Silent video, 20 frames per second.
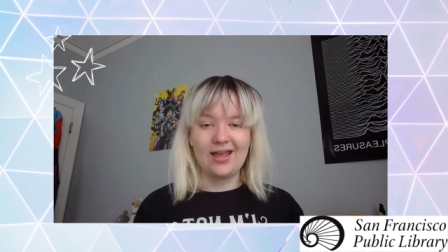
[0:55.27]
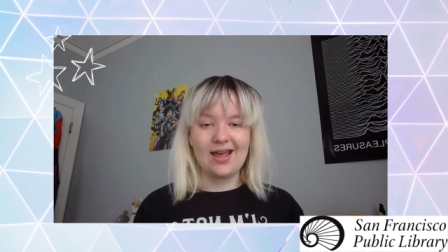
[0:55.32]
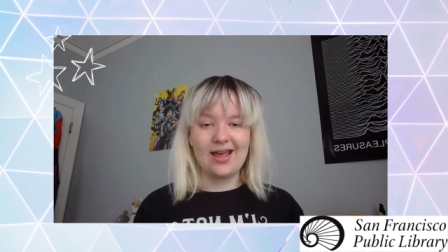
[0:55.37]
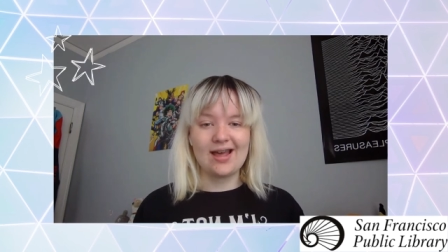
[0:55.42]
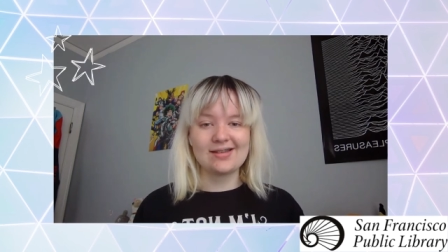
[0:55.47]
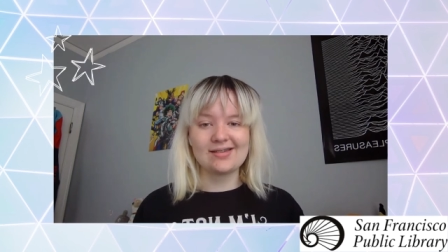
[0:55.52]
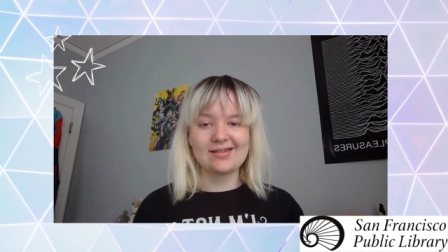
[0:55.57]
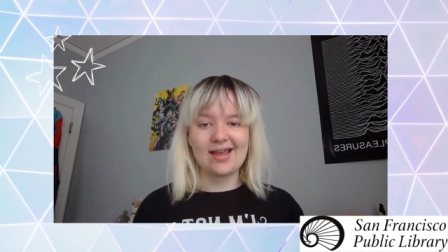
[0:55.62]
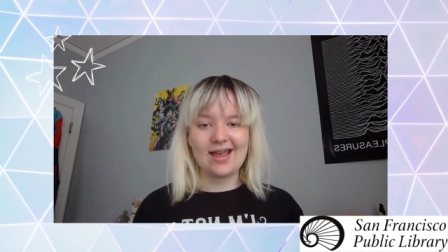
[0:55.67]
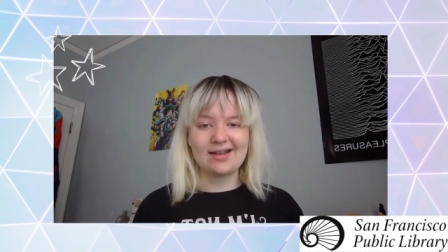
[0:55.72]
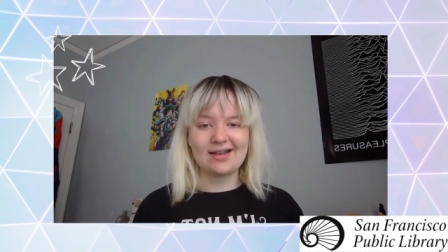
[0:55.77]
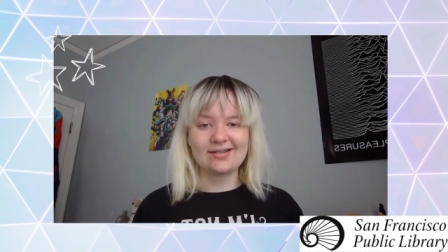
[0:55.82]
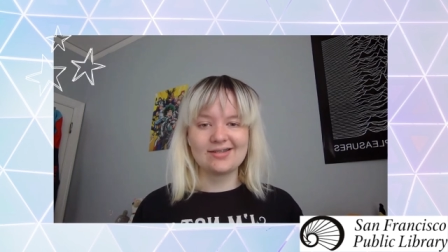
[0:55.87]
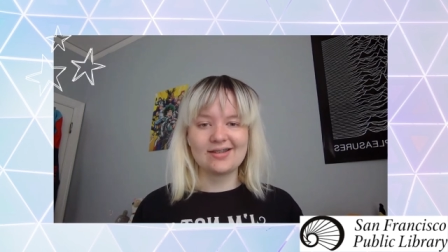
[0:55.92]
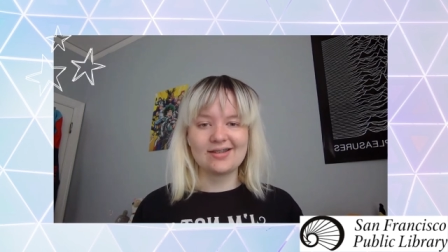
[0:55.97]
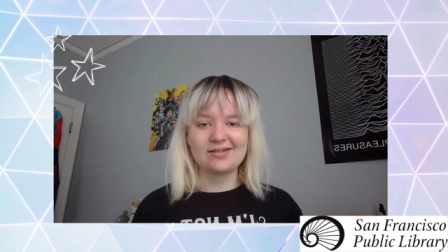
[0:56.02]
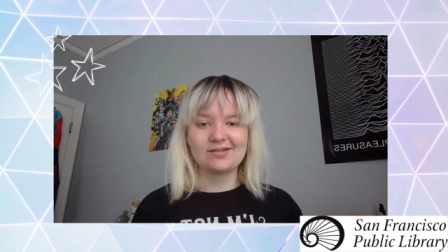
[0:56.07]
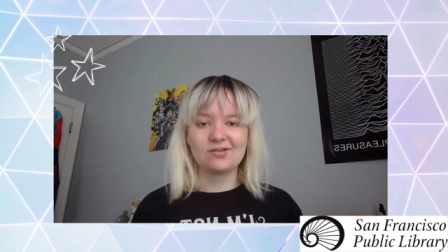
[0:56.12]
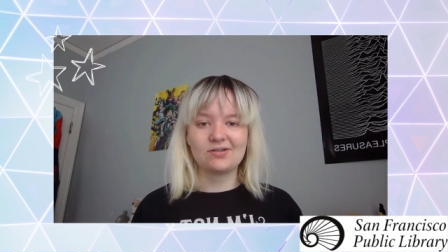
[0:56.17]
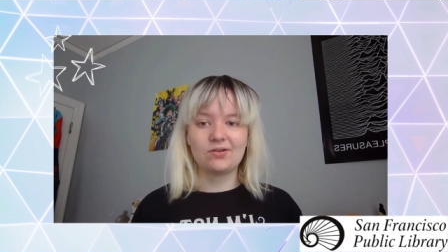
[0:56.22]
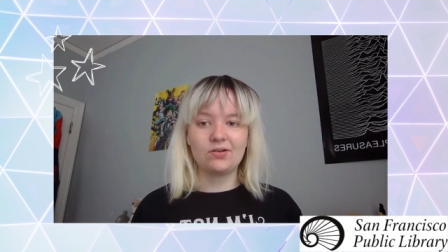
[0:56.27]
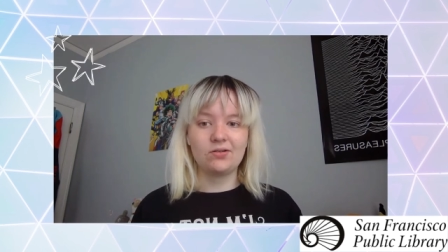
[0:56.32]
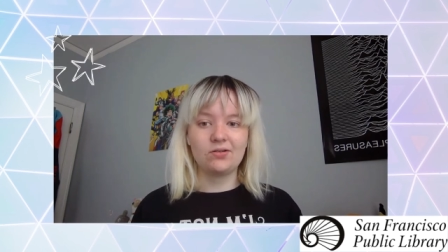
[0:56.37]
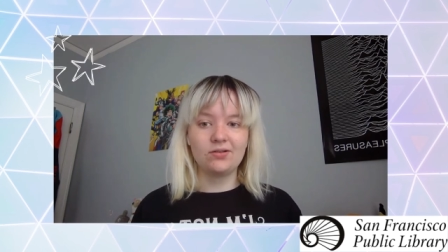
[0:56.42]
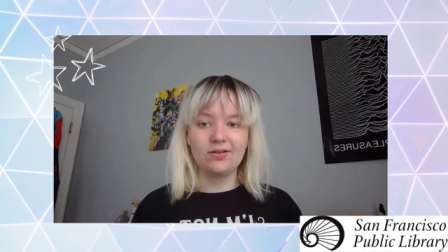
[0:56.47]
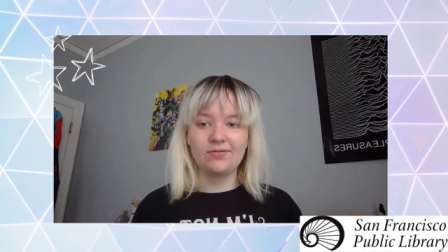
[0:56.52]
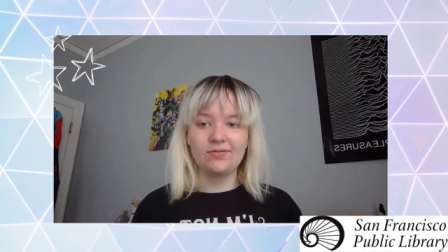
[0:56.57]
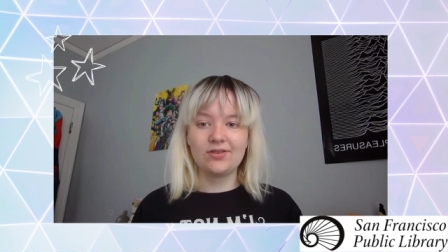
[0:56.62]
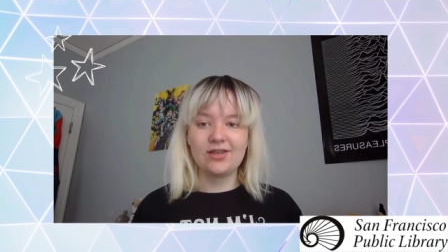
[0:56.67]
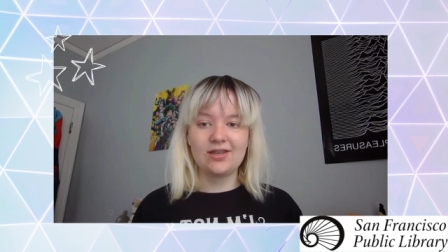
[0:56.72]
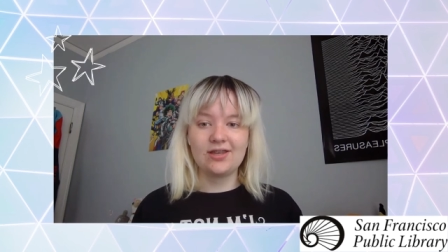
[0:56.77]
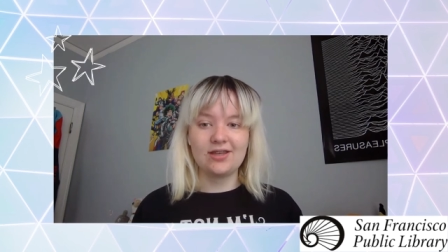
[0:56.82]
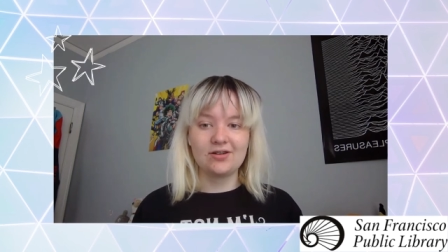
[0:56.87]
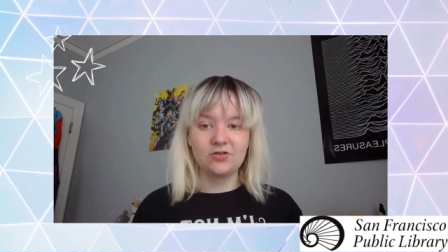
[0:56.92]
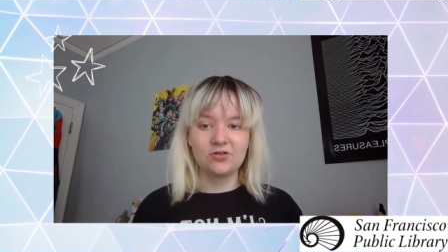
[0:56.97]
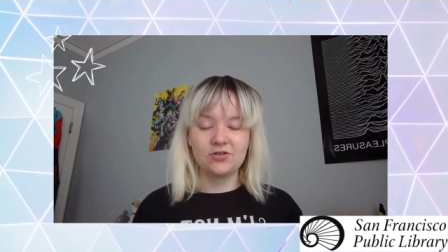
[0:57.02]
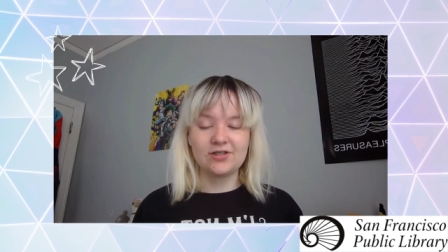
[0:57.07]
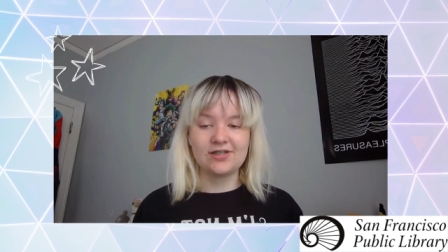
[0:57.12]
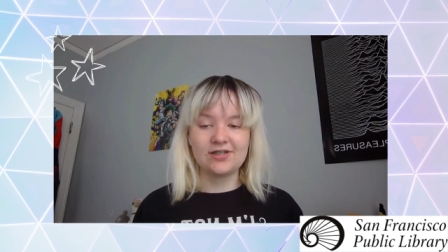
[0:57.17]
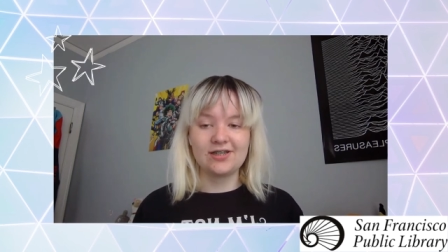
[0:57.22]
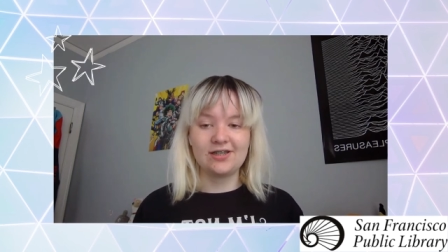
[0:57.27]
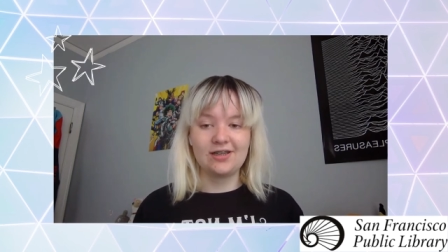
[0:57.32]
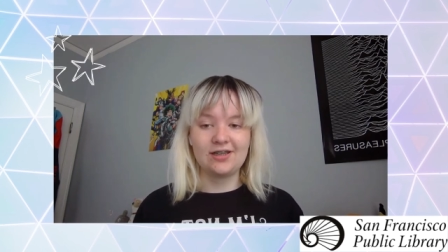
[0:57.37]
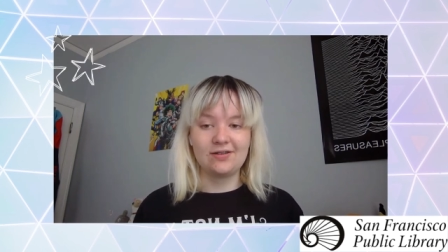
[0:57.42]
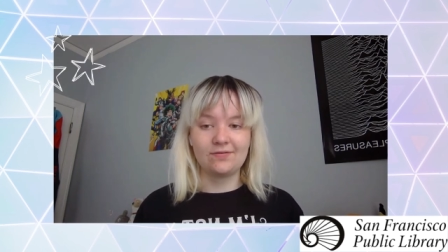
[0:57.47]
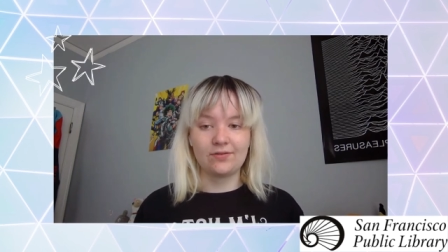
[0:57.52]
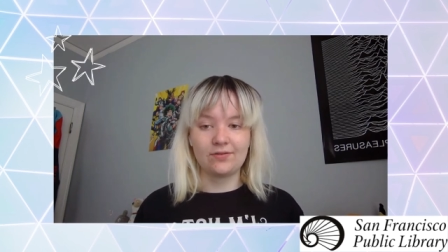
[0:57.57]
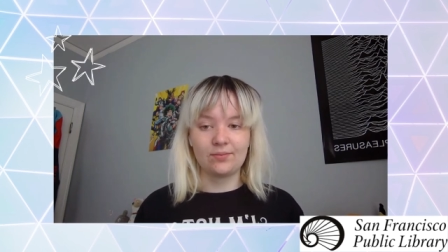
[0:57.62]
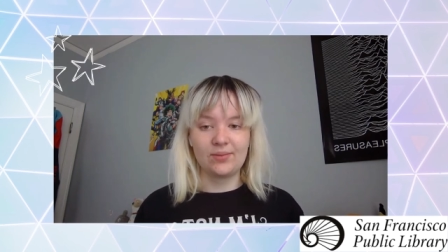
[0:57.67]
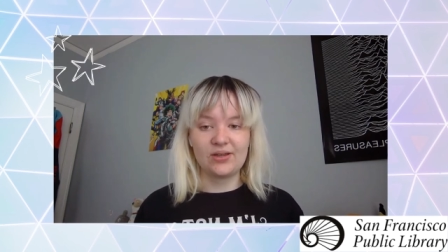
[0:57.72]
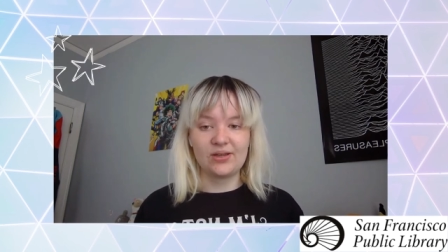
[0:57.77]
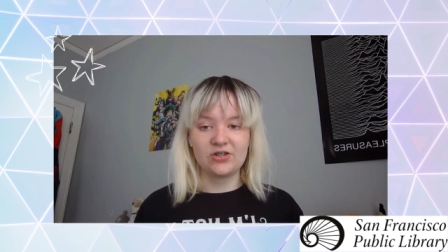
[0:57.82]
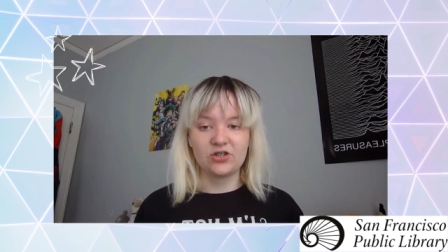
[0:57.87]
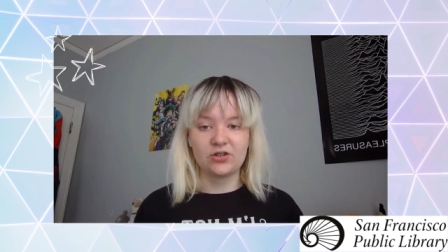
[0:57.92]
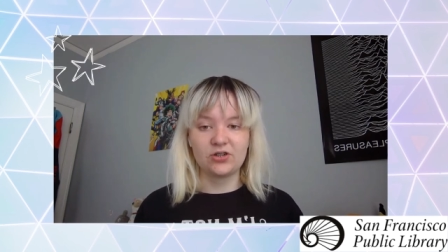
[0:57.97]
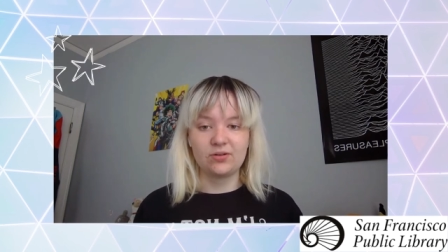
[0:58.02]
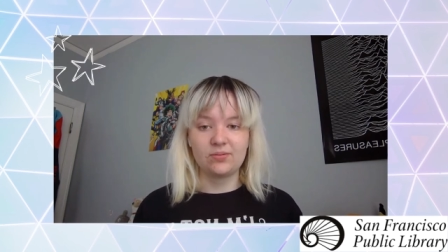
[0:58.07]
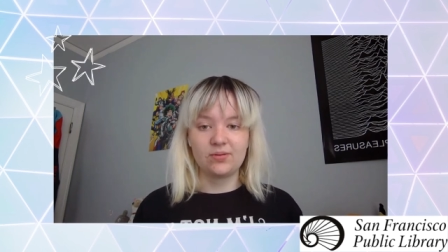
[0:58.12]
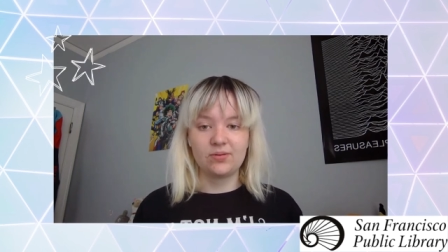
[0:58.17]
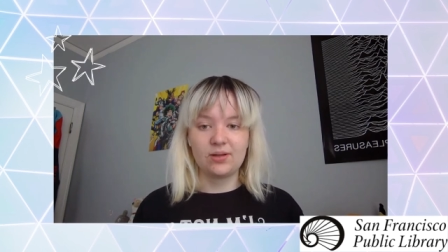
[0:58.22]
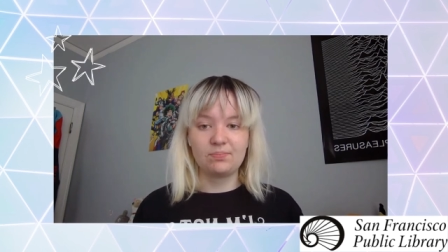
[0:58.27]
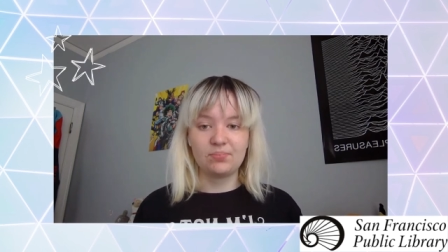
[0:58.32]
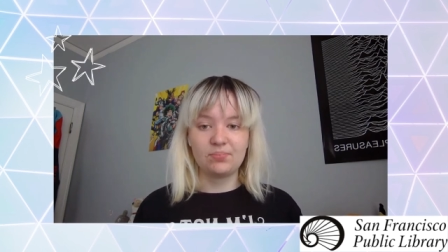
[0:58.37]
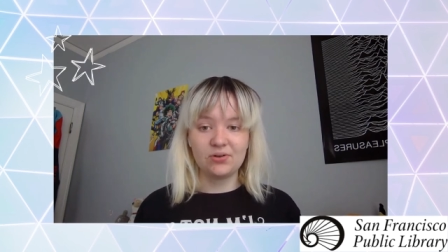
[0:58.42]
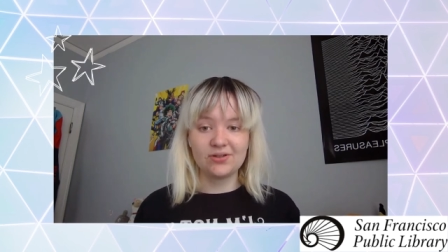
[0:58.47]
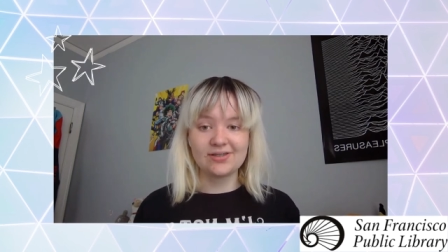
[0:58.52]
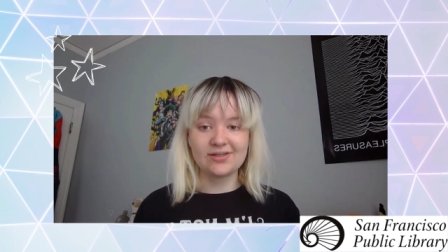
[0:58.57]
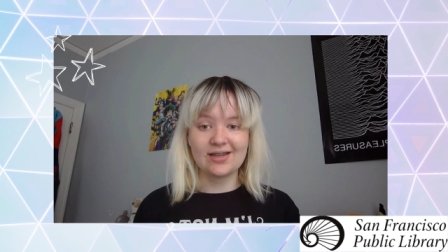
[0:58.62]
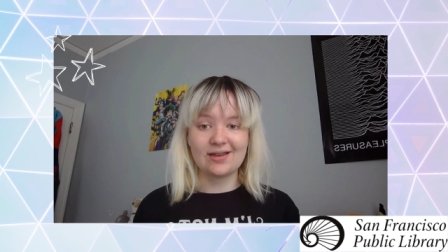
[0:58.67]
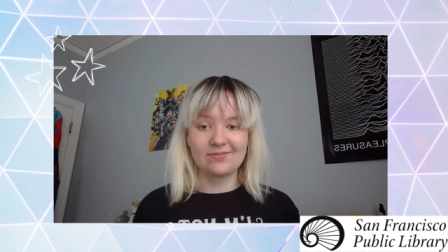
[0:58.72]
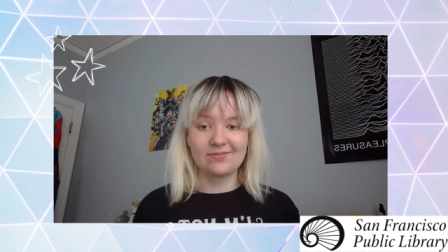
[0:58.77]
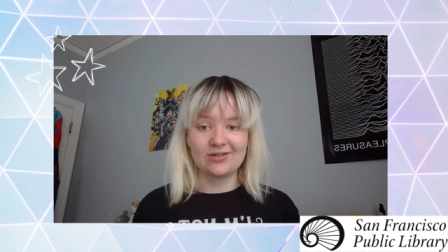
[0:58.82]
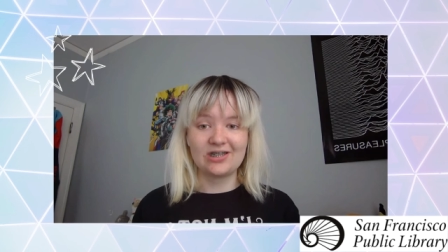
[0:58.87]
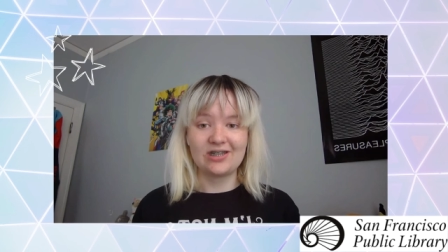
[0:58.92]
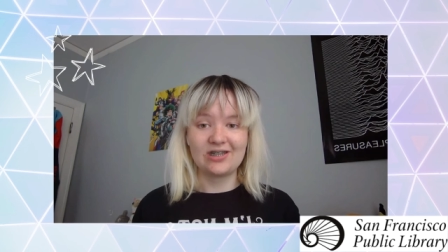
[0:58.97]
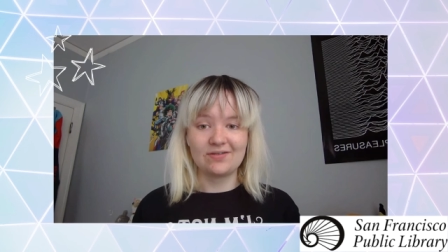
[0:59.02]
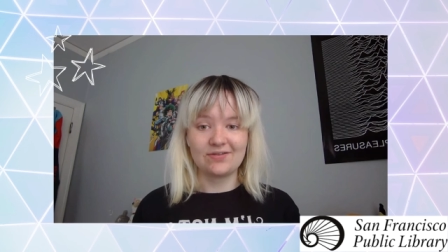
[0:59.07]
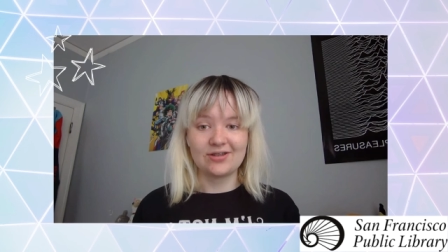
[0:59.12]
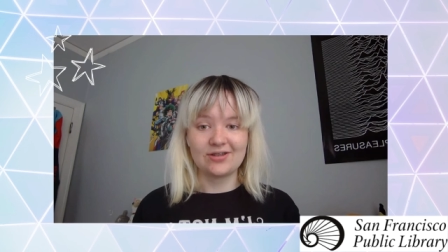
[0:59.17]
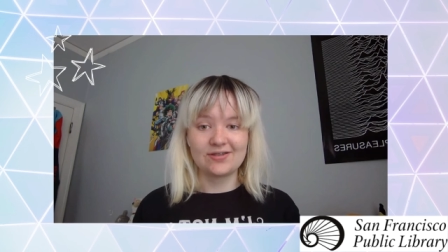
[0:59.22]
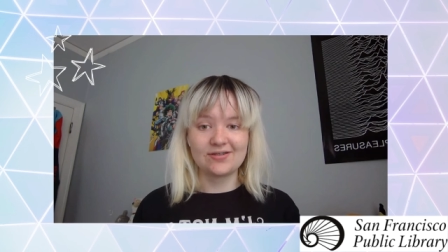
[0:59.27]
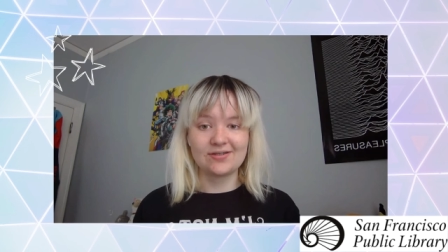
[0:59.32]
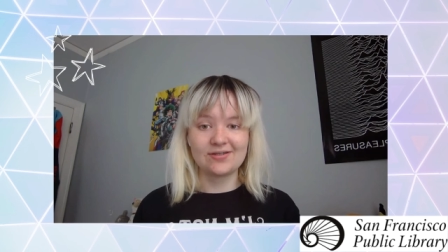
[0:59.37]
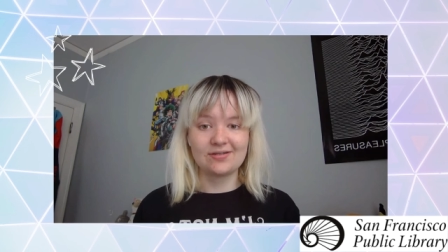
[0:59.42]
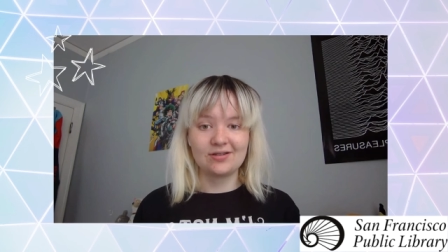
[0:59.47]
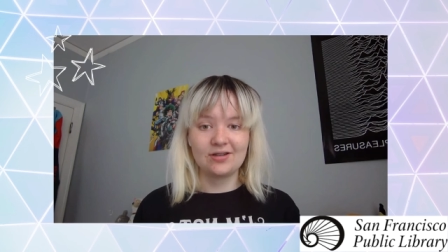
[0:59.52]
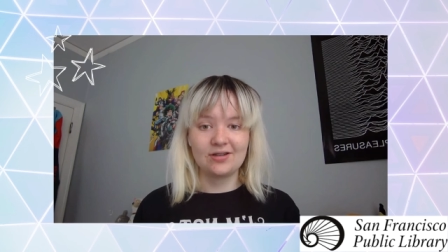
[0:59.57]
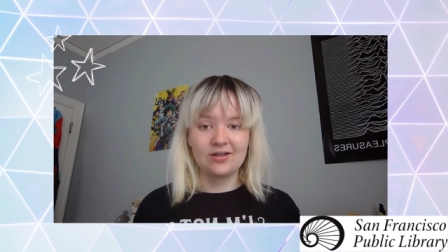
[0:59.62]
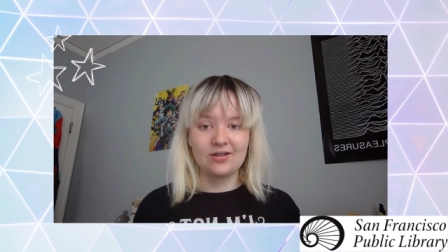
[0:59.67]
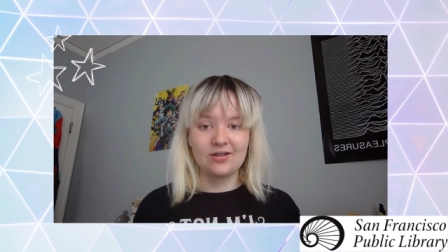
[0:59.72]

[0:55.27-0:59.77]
has access to all of the interesting information that books have to give us.